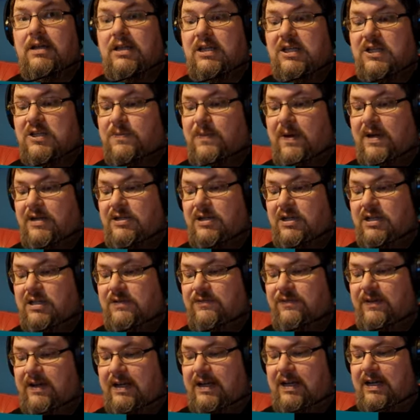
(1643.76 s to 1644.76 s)
The
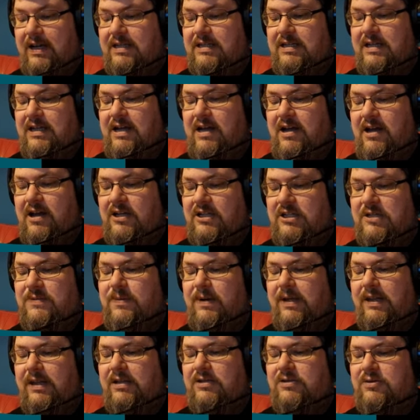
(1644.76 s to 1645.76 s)
spacious feeling is enhanced
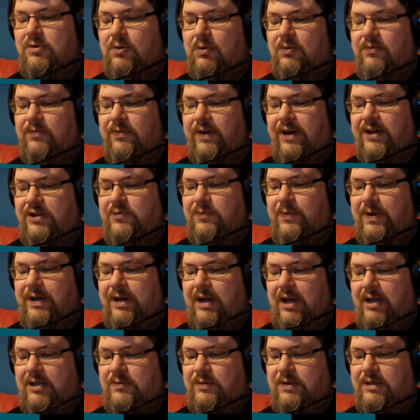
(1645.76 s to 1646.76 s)
by the tall French
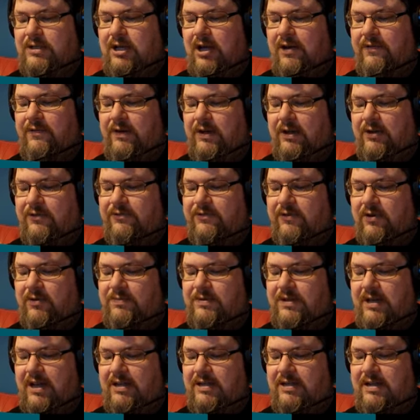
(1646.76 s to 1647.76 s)
windows which overlook
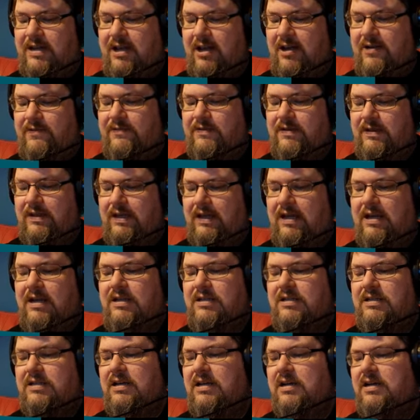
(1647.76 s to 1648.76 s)
Frobsant's Cove to the
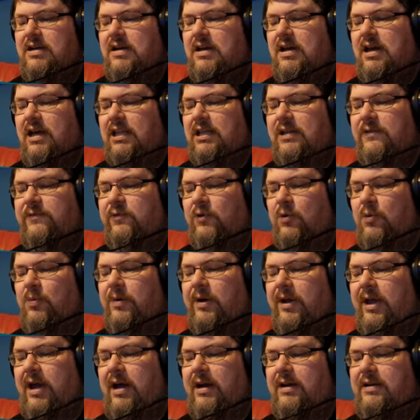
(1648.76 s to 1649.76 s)
east and the
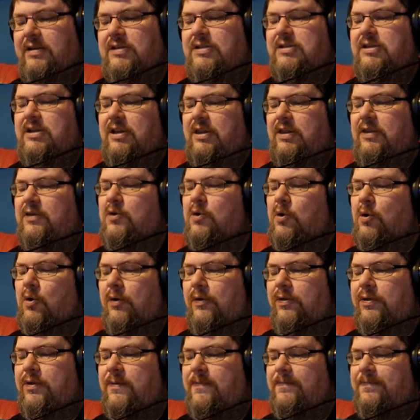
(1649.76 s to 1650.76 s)
formal gardens to the
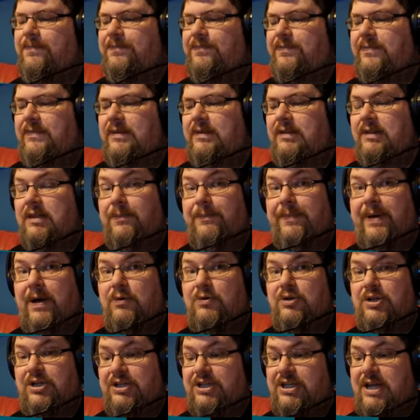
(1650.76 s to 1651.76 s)
north. The
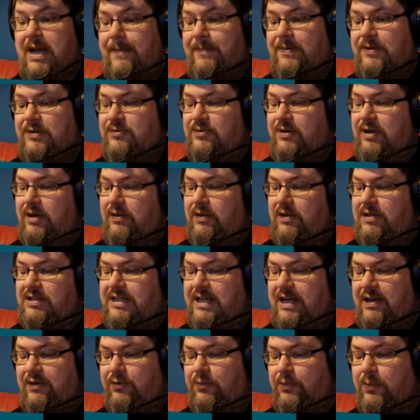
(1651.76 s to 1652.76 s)
Belgian tapestry on the
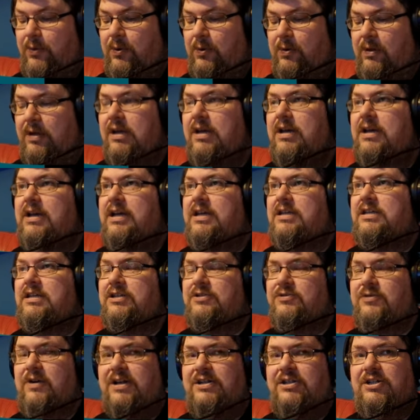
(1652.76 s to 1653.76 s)
south wall is a
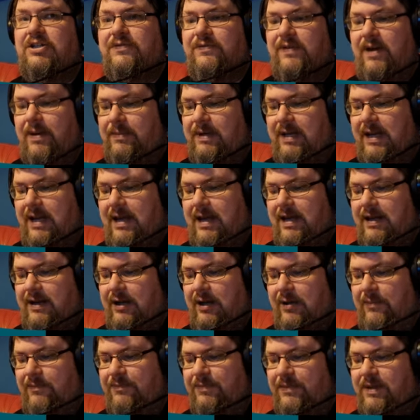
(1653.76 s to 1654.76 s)
treasured family
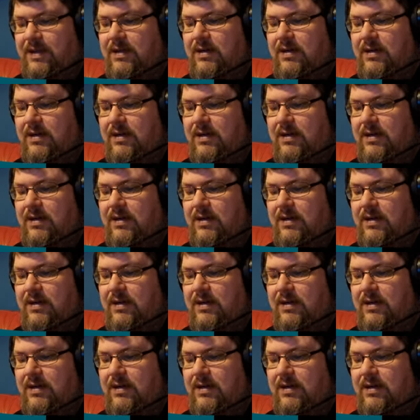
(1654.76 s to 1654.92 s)
heirloom.